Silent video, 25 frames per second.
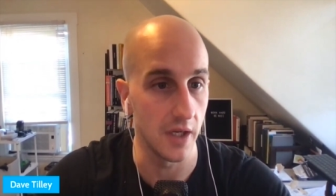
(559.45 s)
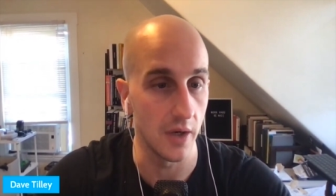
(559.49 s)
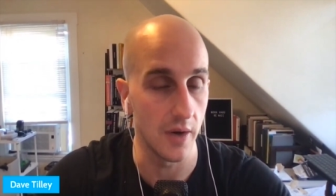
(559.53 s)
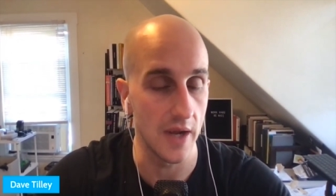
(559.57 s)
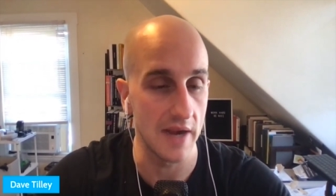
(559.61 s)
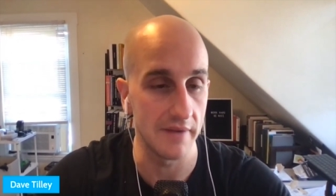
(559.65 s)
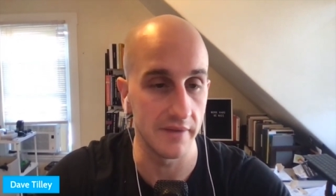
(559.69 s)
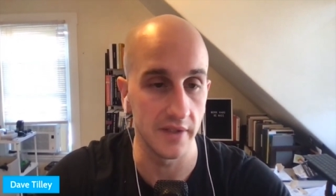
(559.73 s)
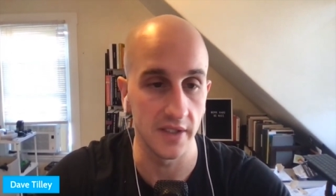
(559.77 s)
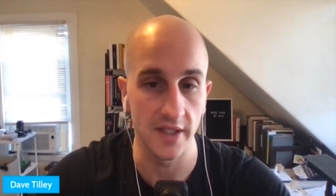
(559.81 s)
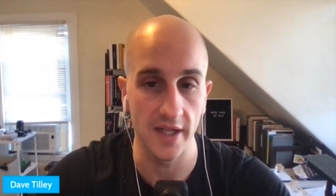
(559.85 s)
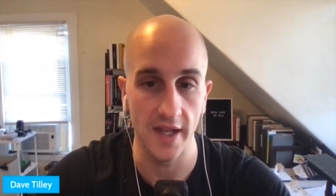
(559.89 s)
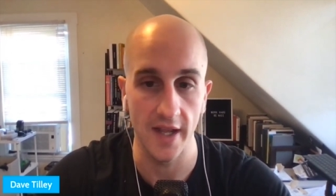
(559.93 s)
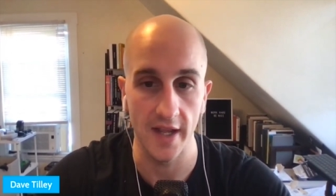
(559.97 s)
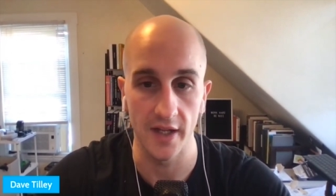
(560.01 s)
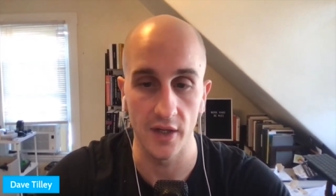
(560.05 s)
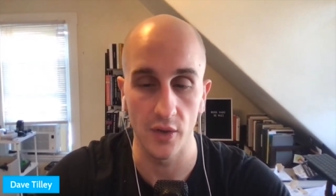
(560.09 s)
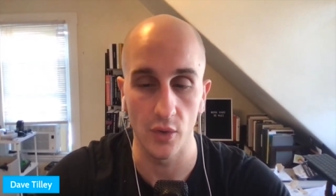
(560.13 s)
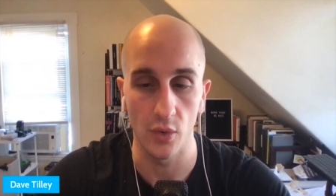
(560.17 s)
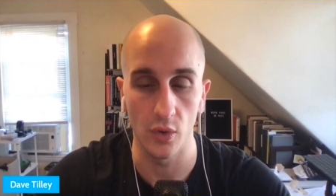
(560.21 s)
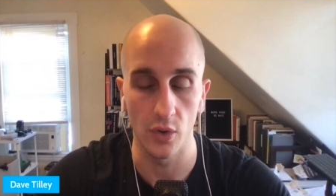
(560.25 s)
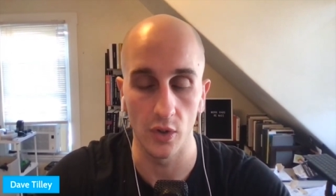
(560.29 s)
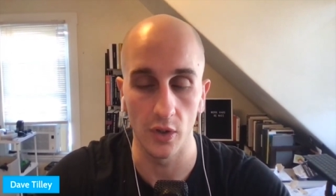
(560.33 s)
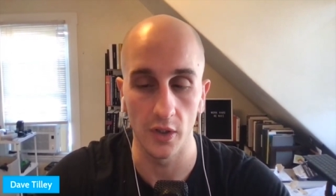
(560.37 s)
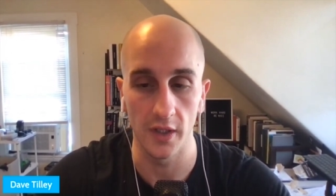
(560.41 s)
every day,
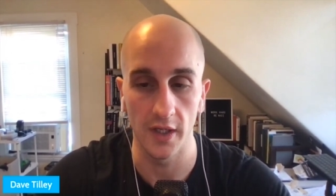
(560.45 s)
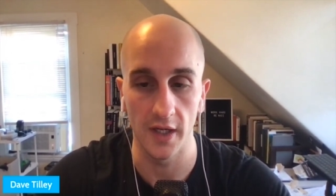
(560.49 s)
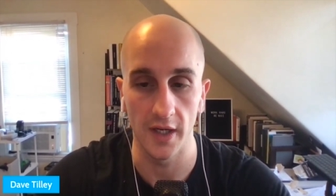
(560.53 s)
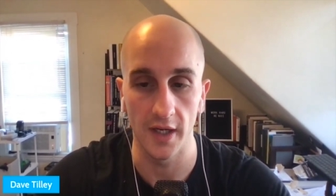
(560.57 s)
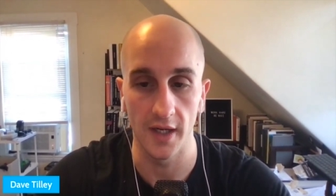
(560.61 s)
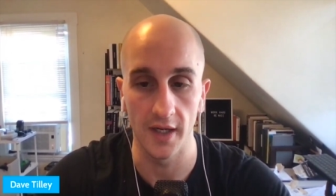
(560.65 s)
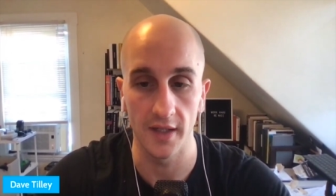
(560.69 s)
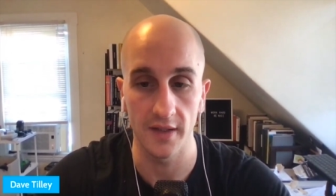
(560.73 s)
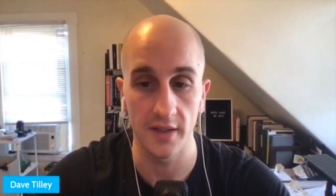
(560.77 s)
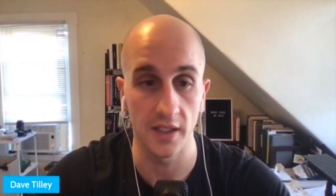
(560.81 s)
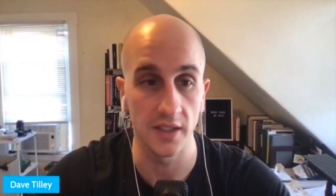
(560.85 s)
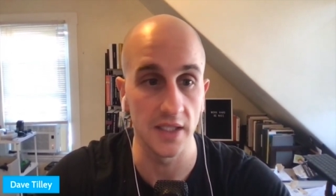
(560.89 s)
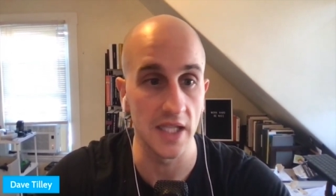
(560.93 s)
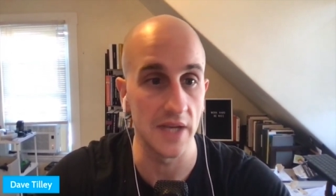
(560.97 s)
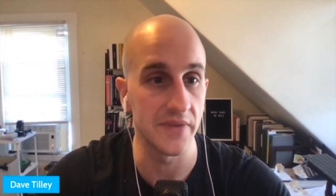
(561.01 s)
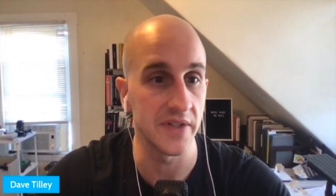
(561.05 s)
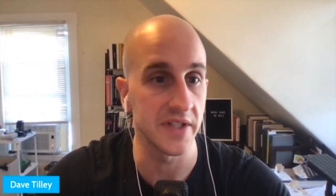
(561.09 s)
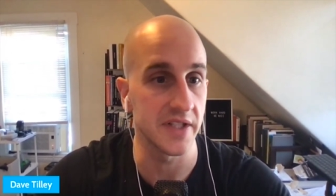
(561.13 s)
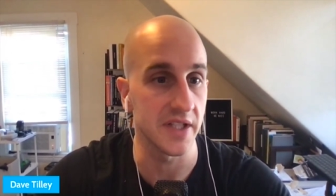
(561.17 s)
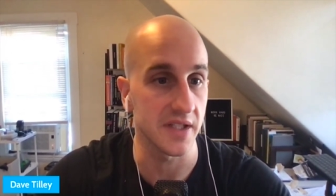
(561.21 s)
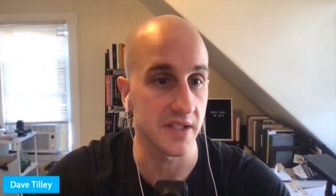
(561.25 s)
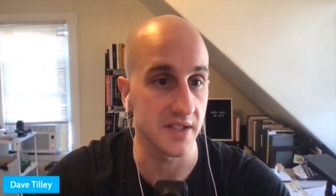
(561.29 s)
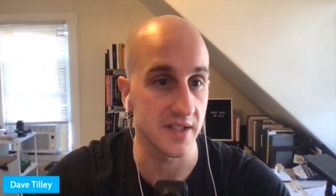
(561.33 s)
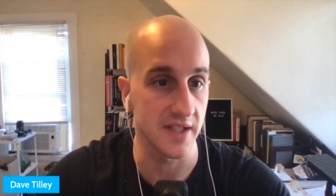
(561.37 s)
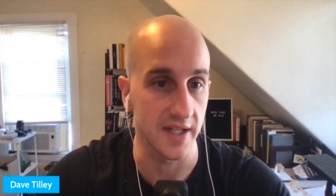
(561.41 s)
or 11
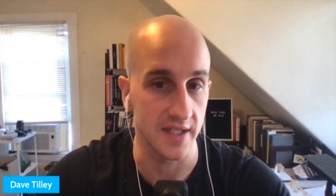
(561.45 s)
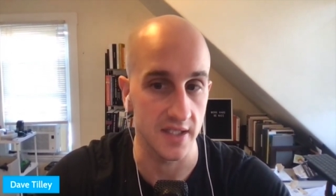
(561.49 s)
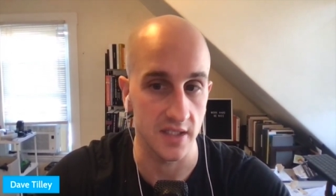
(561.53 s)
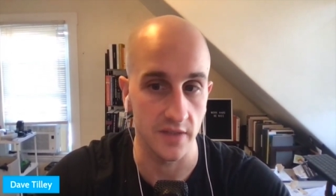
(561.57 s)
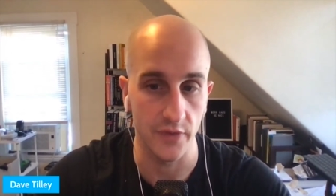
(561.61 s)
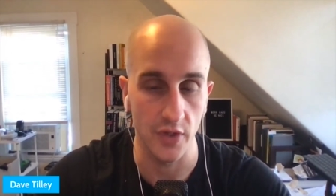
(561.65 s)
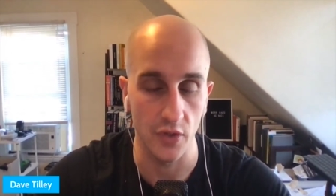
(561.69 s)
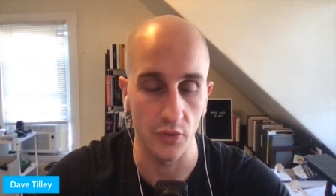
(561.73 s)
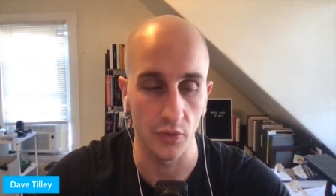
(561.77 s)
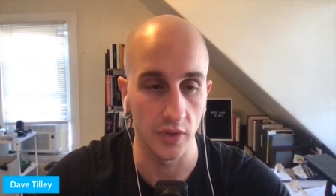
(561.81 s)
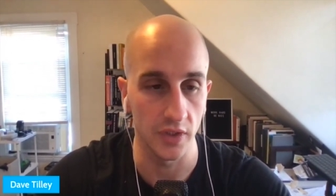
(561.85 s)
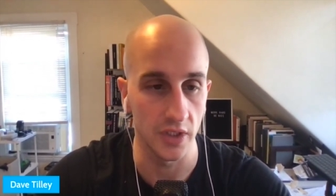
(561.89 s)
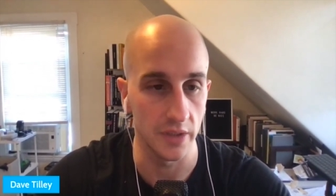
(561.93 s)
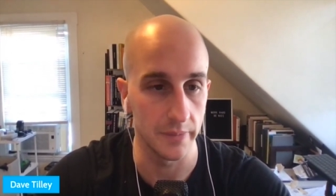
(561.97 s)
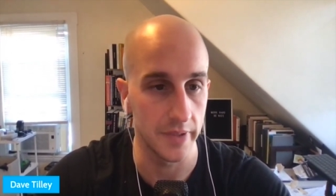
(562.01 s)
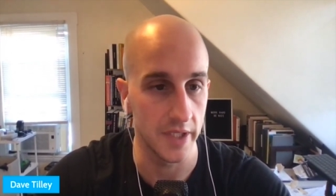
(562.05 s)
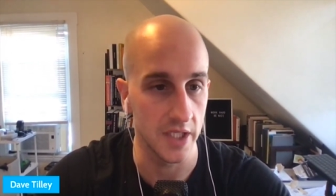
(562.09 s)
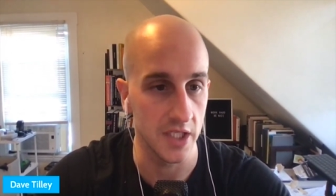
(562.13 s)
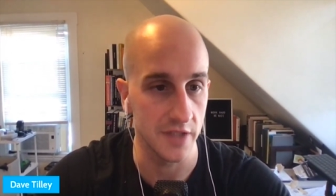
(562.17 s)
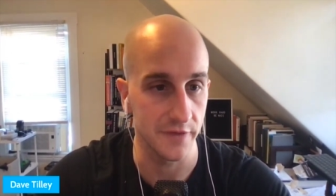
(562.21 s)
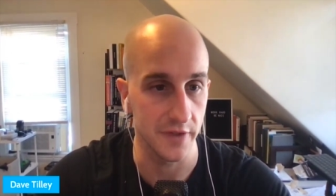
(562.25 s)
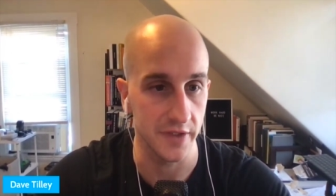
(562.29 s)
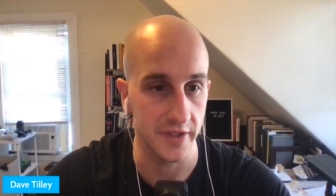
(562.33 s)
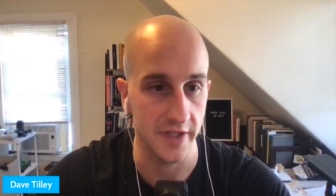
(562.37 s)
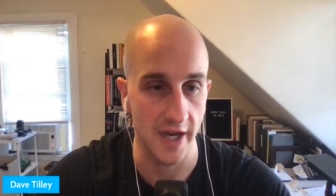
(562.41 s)
to 6 if you're really
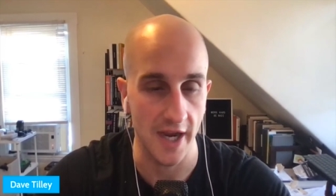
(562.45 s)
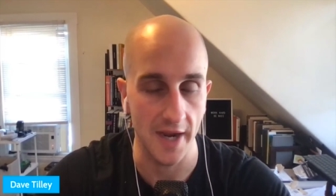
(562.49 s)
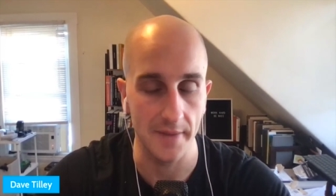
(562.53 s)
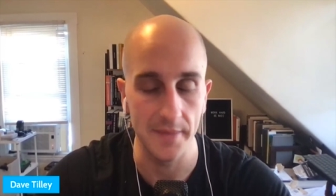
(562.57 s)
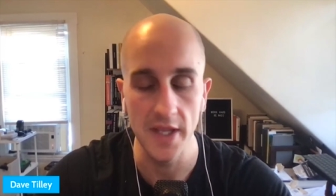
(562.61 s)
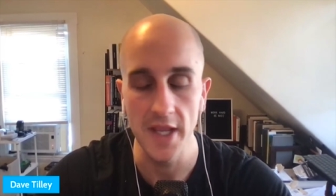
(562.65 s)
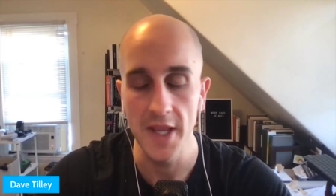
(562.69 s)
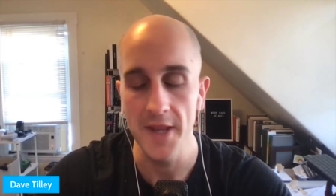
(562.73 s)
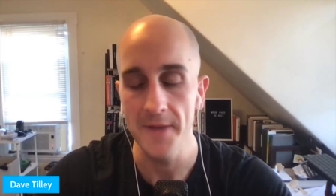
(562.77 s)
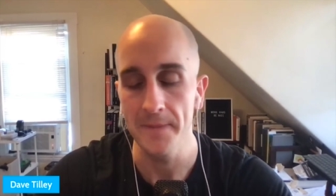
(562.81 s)
pinched for time.